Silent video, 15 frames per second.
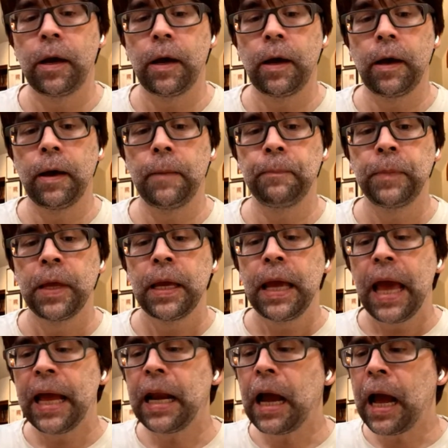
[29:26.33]
um,
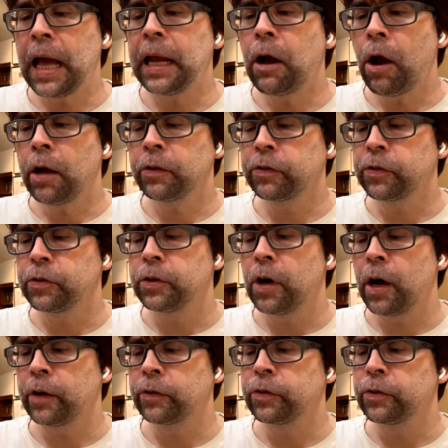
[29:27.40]
and and
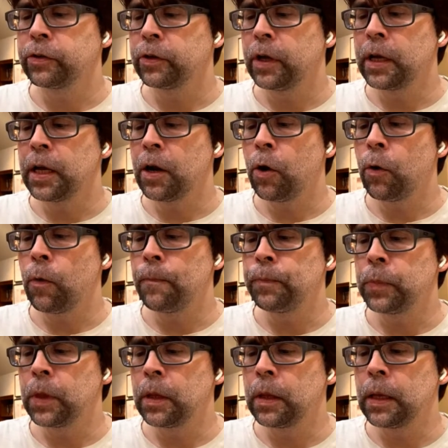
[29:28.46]
also also you
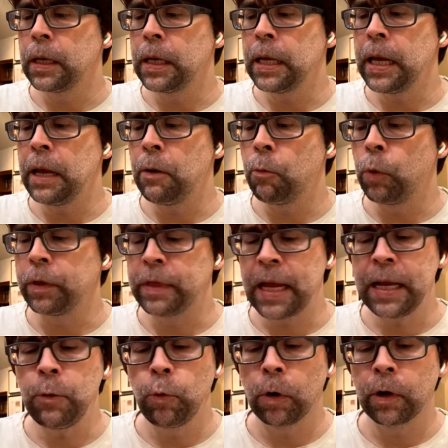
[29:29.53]
know,
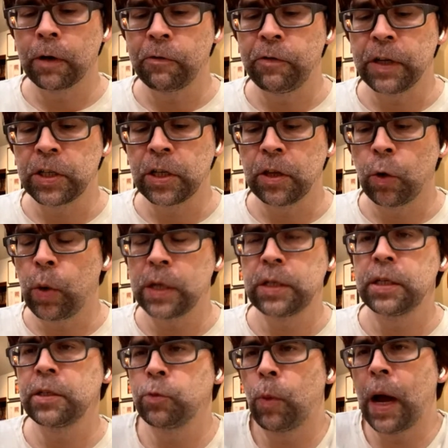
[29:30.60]
with any work of fiction, the
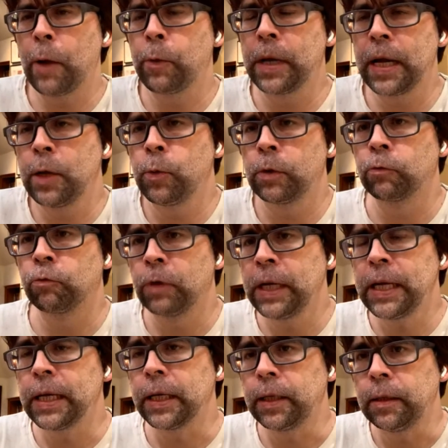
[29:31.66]
question is why would anyone
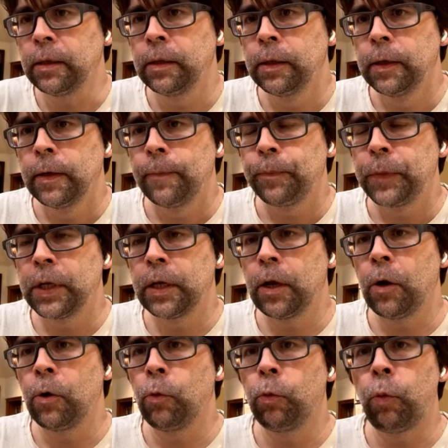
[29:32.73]
read it? You
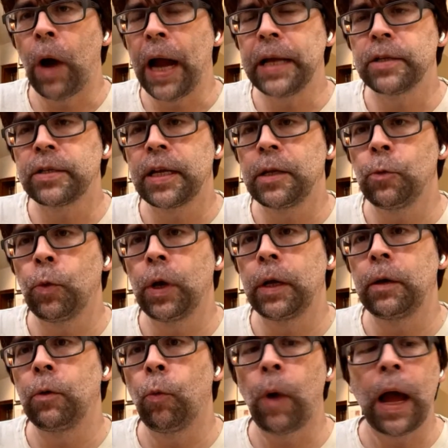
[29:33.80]
know, why does
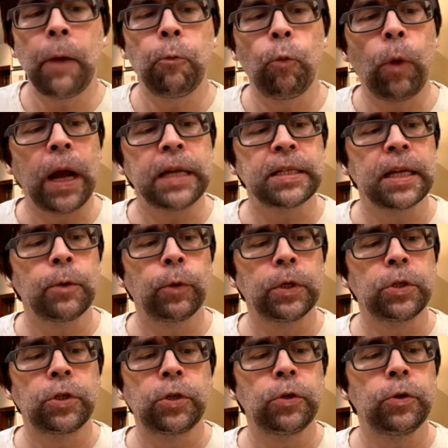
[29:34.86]
anyone why why does
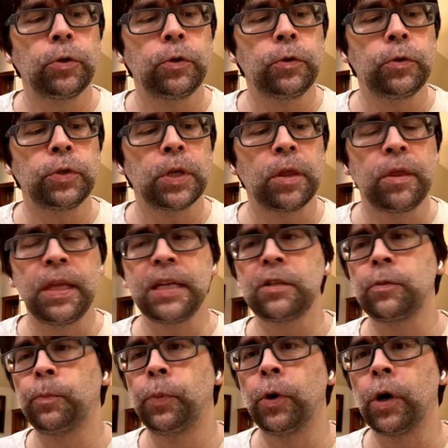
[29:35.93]
anyone choose
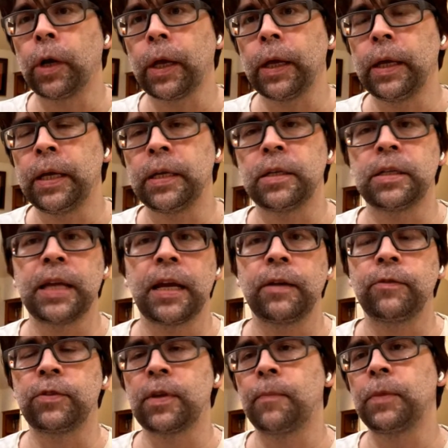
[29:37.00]
this book
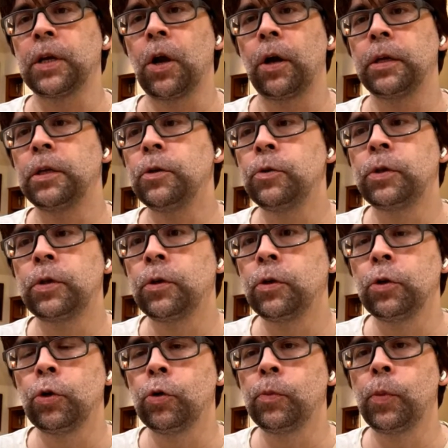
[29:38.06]
instead of something on
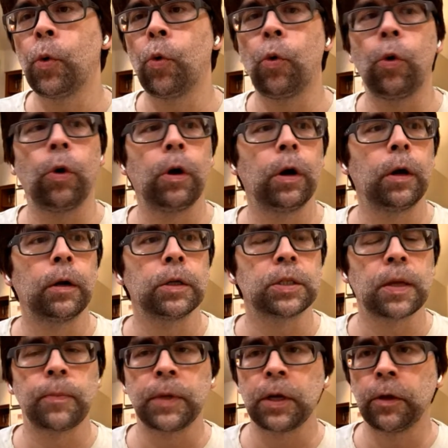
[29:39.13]
YouTube
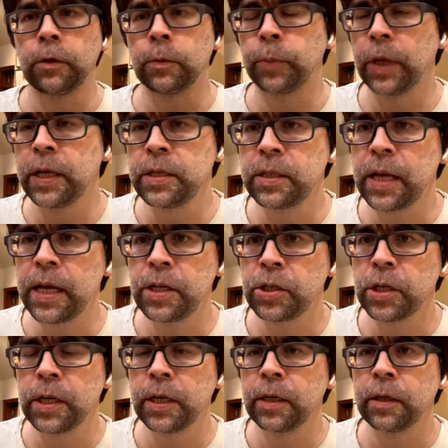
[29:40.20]
or something on their
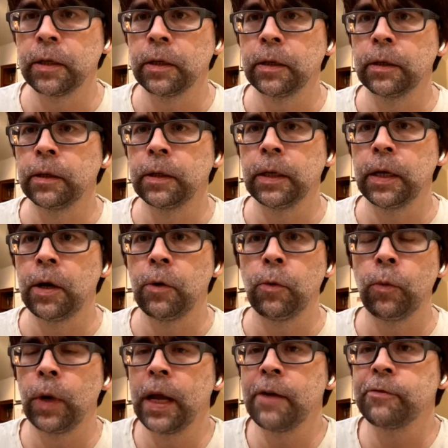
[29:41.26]
PlayStation or you
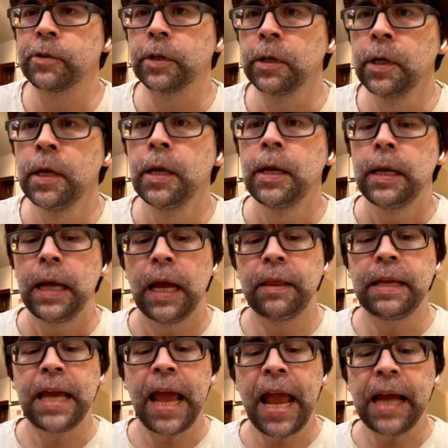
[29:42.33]
know mm-hmm. whatever?
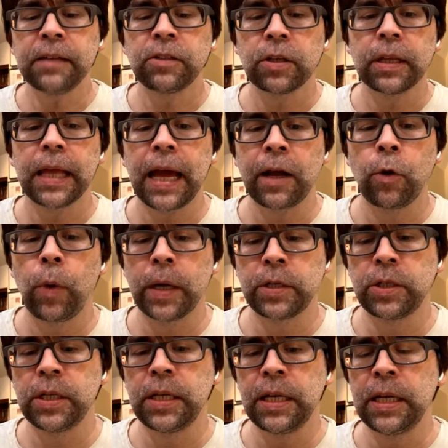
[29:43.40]
And the answer to that
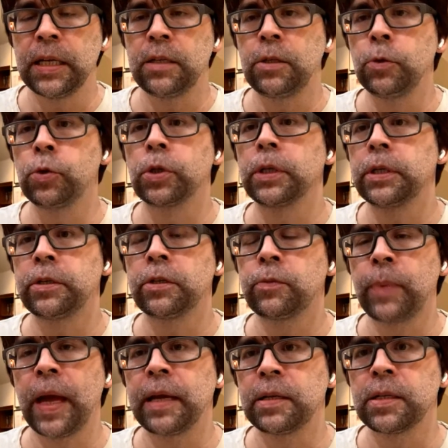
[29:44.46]
question is usually
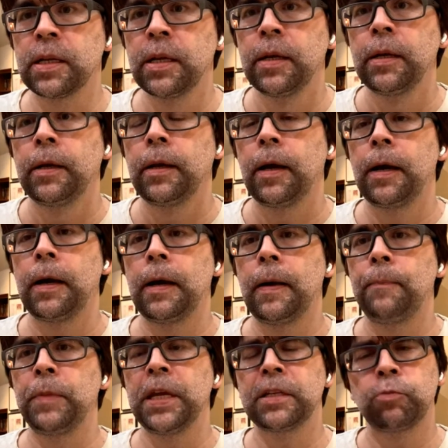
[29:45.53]
suspense.
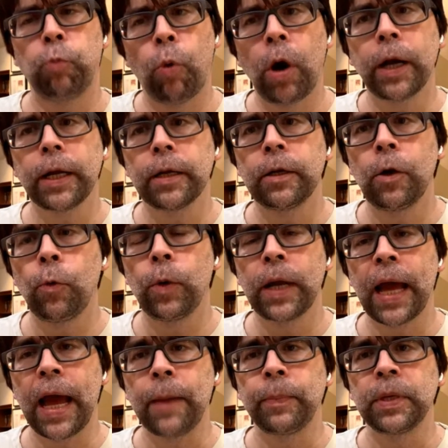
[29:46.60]
Um, it's wanting to know
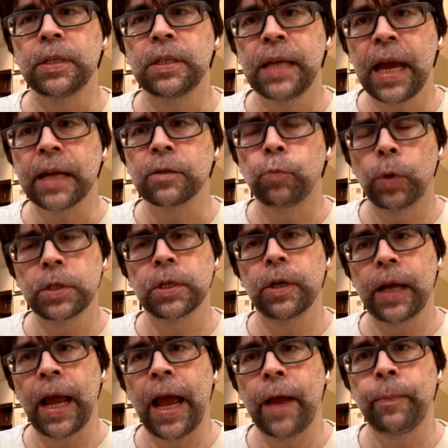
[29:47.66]
what happens next, what's
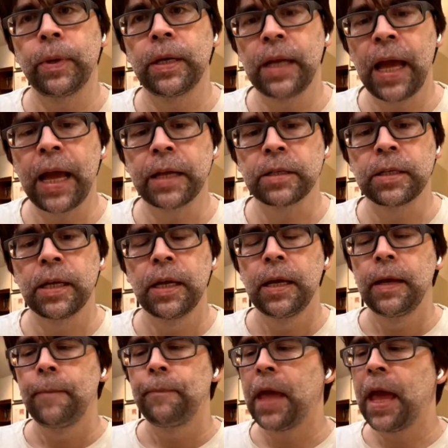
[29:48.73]
going to happen next,
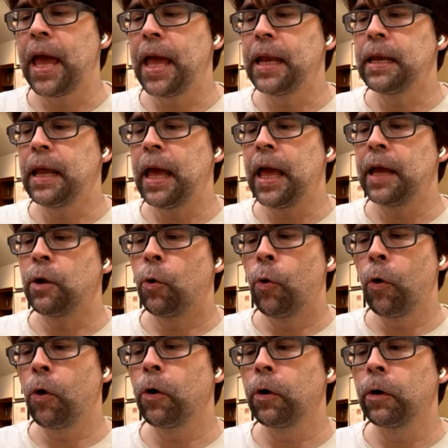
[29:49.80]
and mm. and
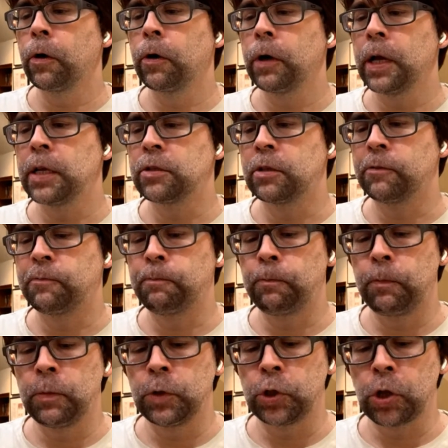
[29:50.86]
horror is the
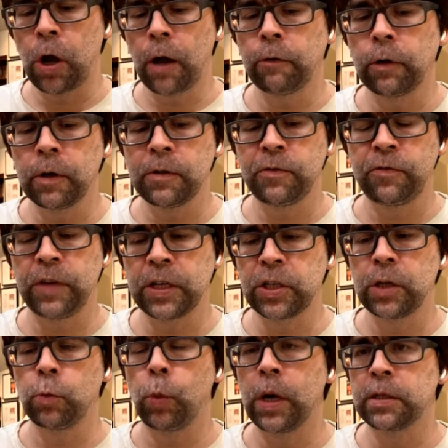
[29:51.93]
genre of
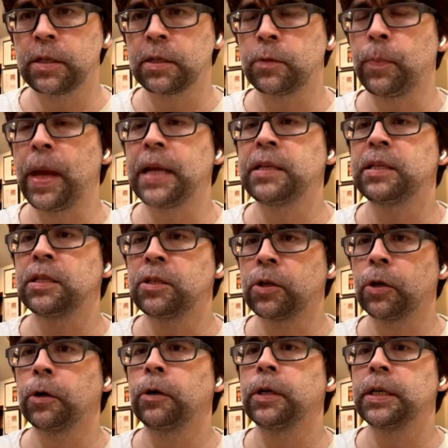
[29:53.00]
fiction where suspense
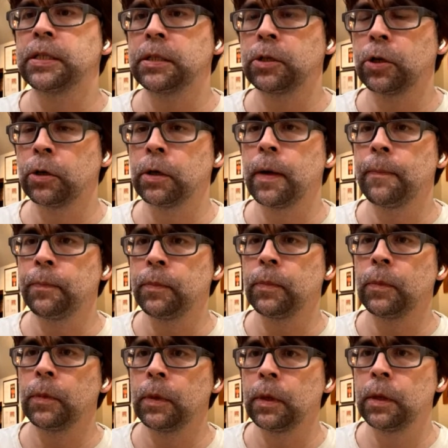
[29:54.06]
is turned is turned up
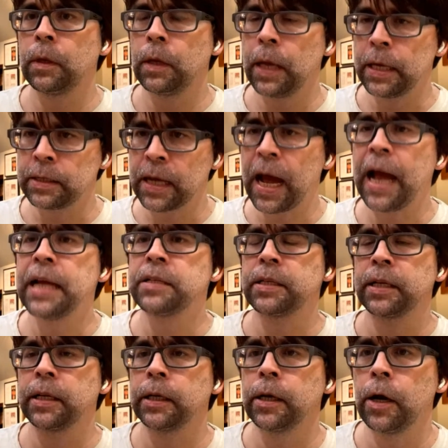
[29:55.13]
as high as
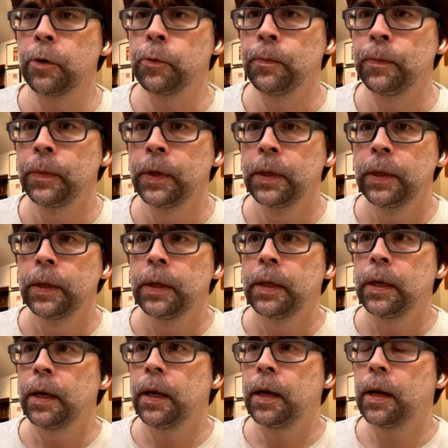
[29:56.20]
it can go.
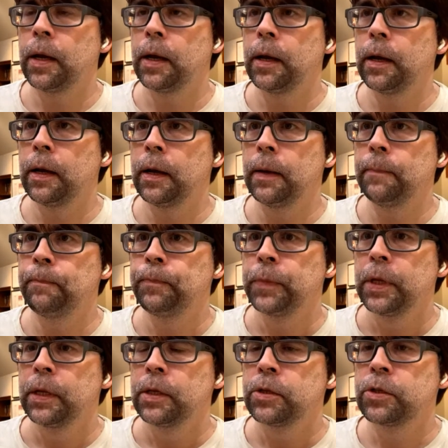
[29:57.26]
Mm-hmm. Um,
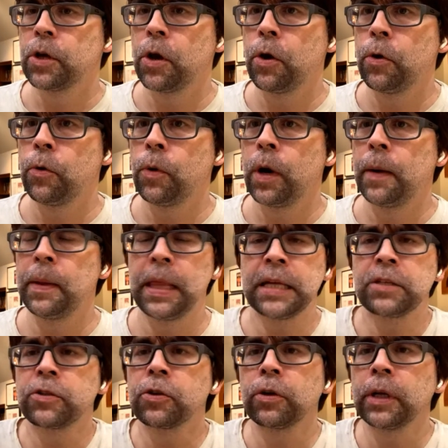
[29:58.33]
so, uh,
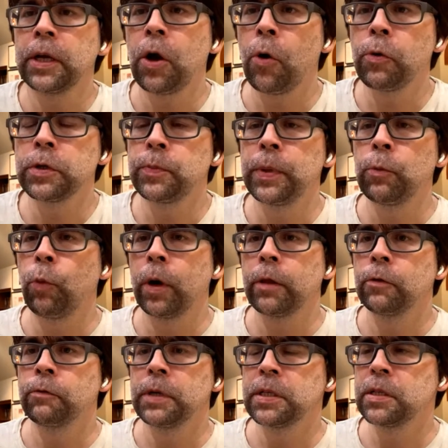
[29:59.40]
and that's certainly always
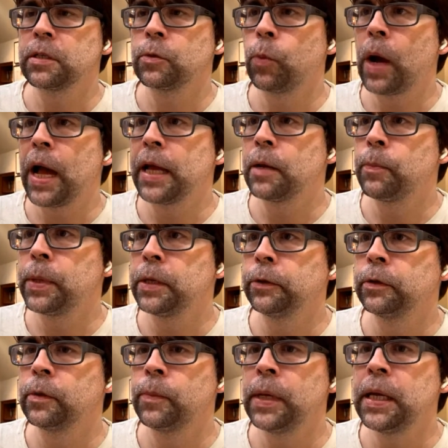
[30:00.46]
been one of the reasons why it
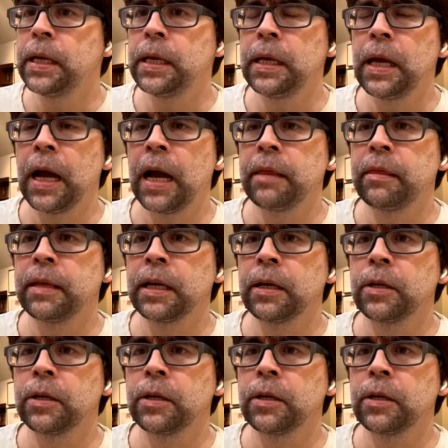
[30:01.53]
appealed to me. I